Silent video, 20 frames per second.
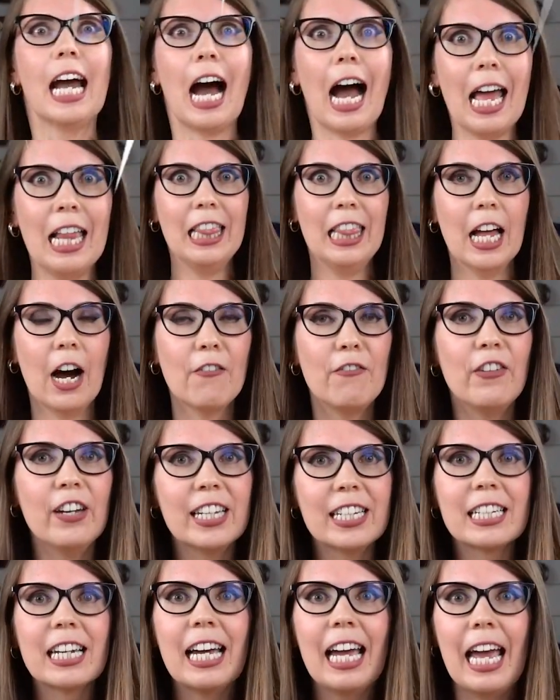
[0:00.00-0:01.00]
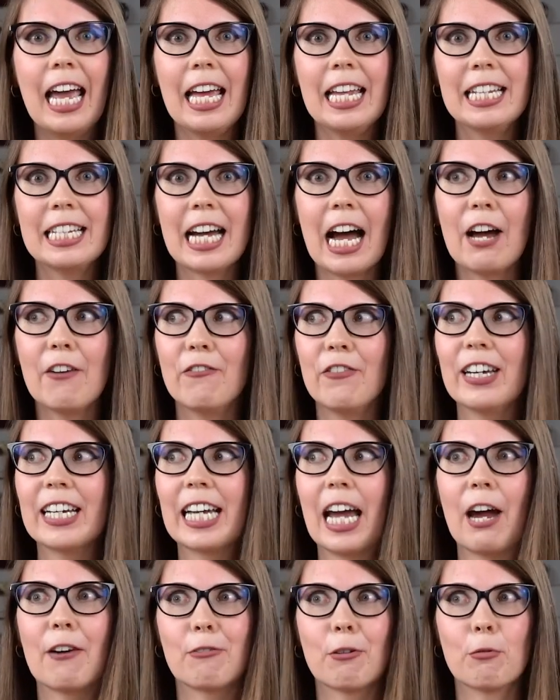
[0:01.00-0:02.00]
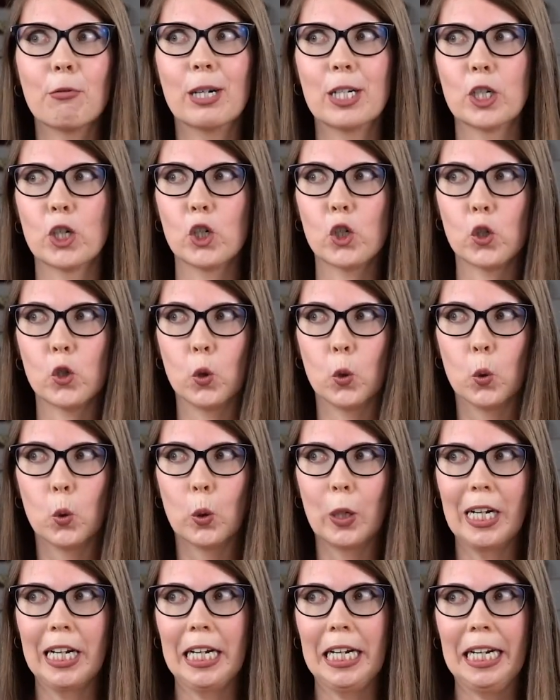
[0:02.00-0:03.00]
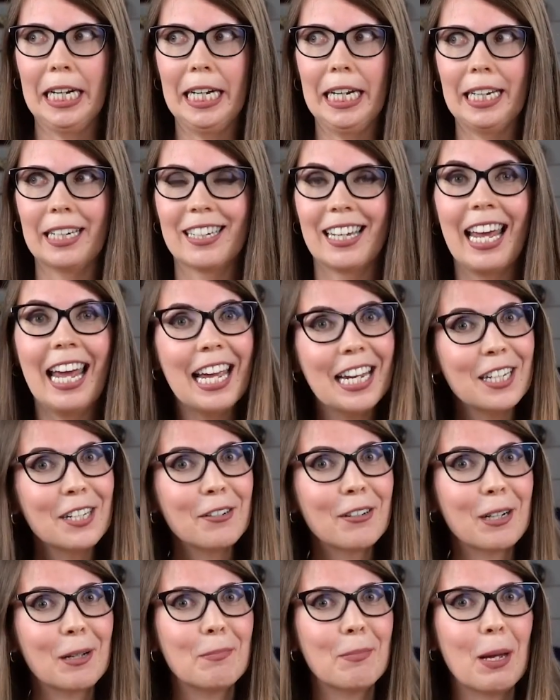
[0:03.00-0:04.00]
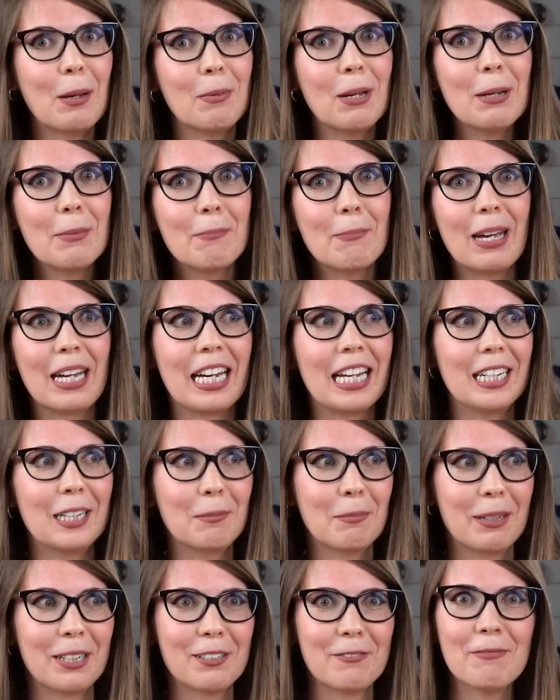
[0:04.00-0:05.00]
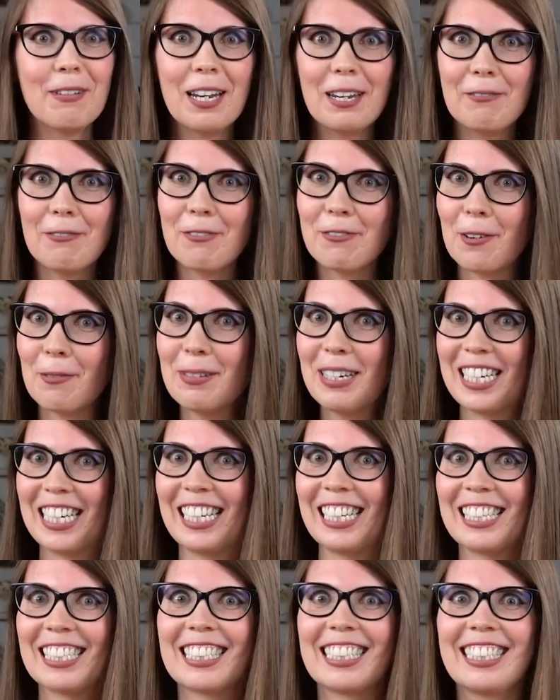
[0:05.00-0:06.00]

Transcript: I love it and I think everyone should do it. And you can maybe make a little bit of money with commissions.